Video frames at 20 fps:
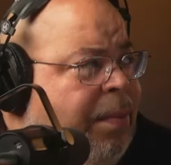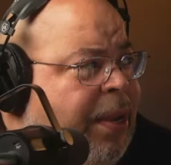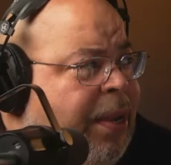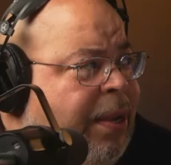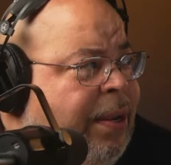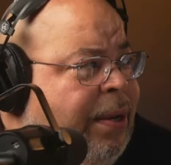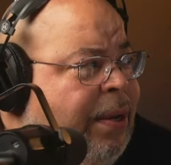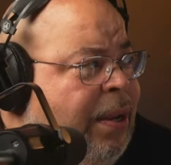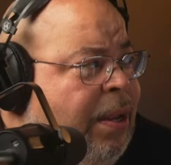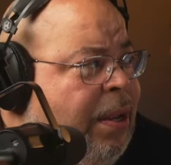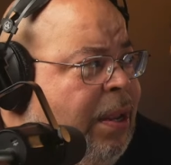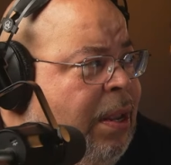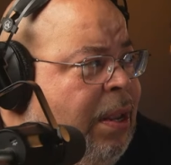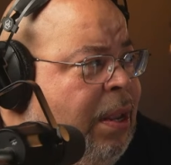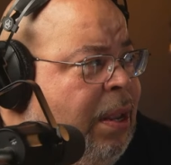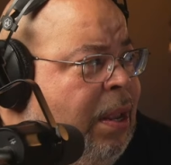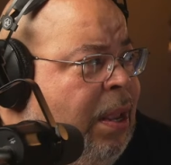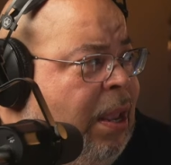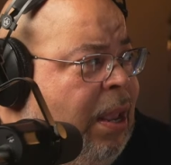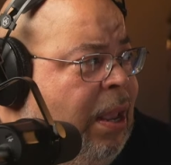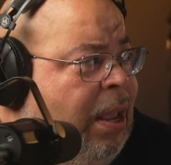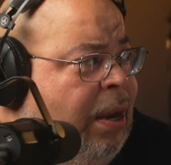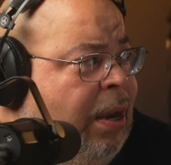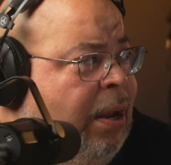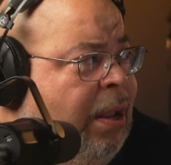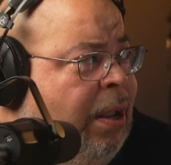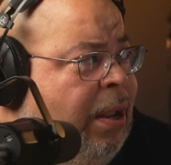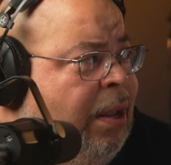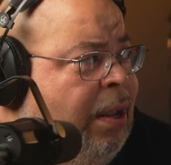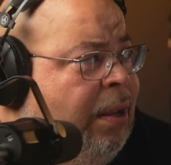I mean? And
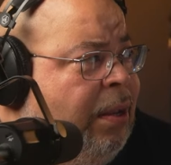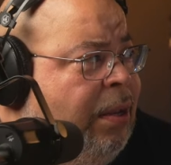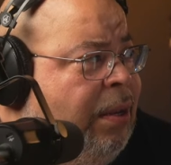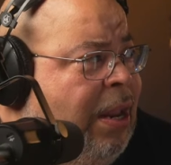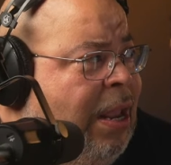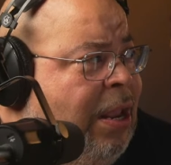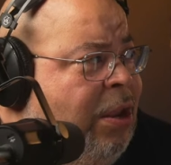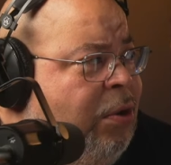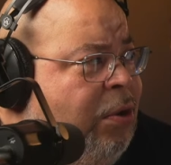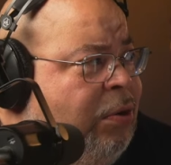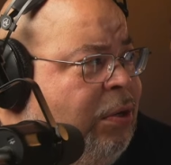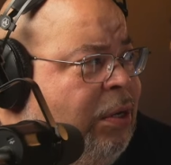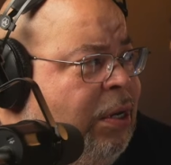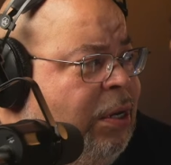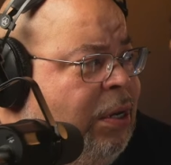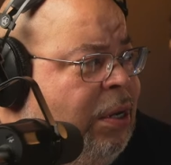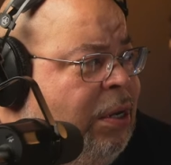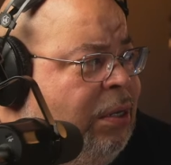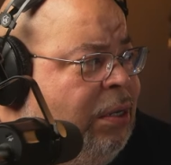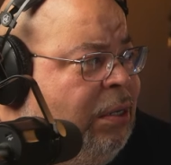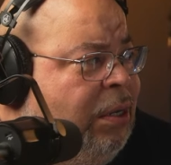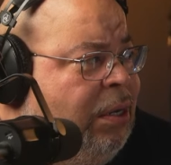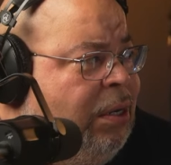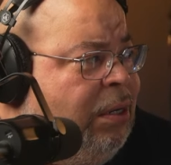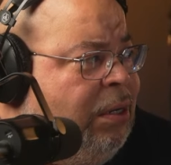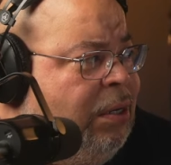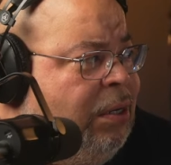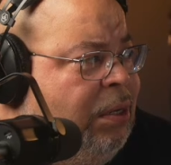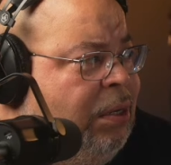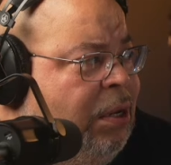uh, that usually does the
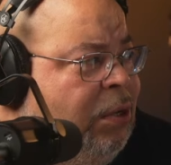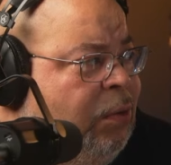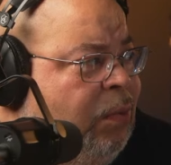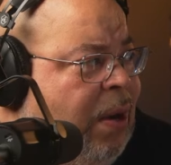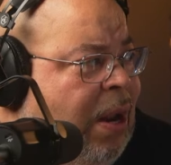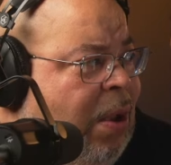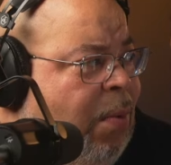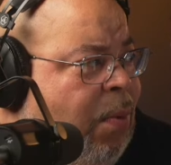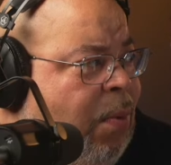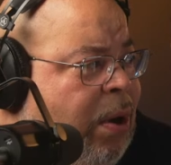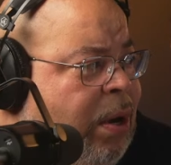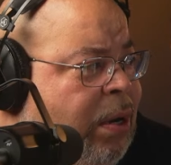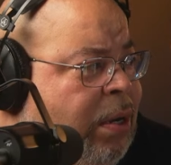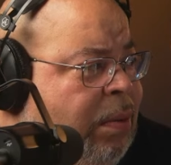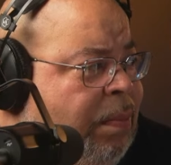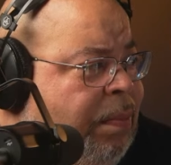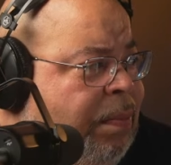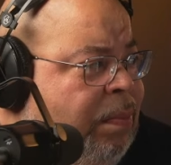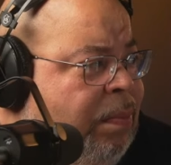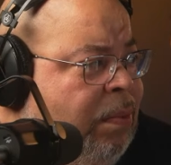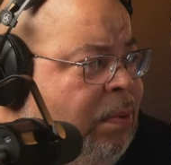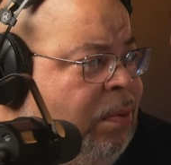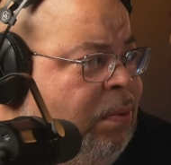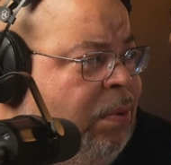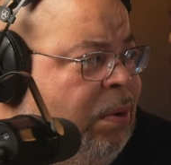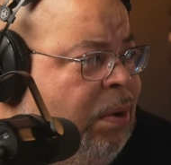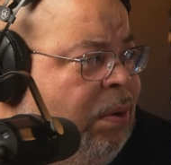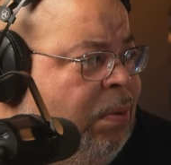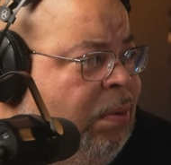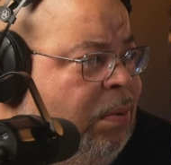does what I want it to, you
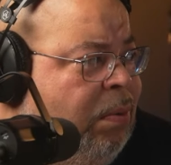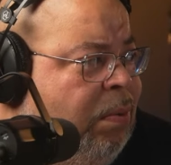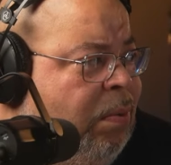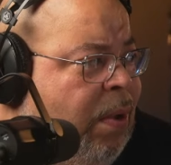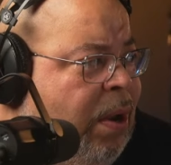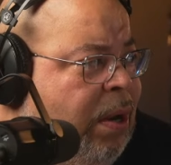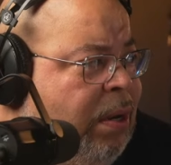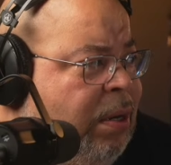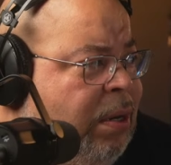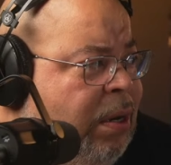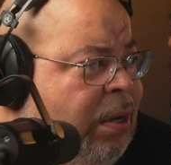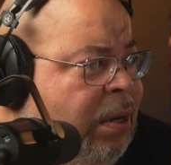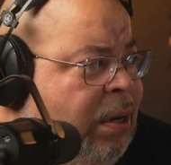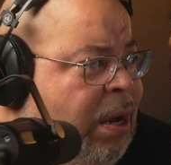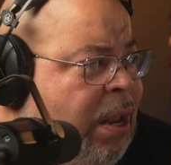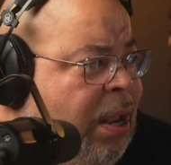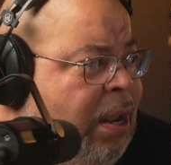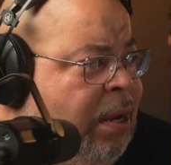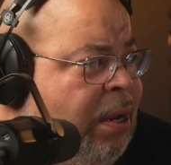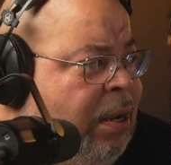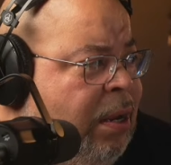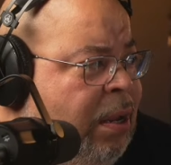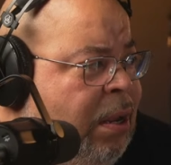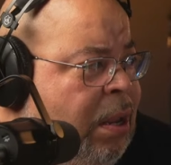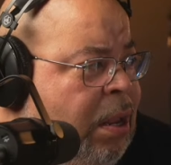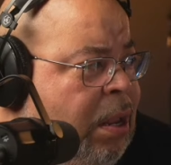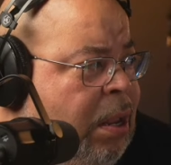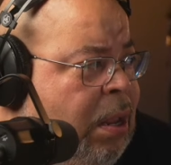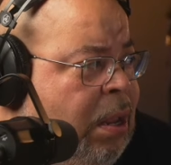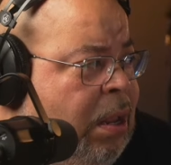know, want it to look like.
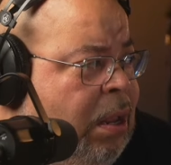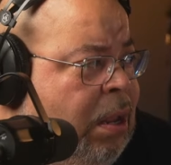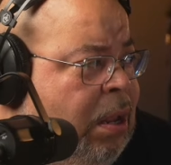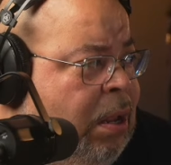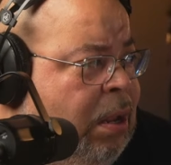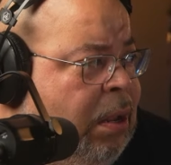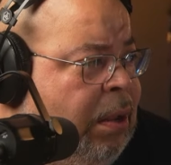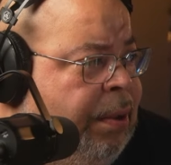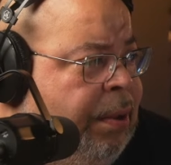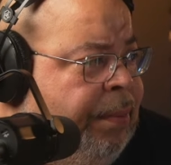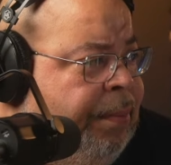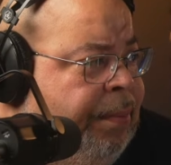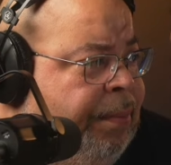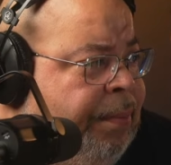Um,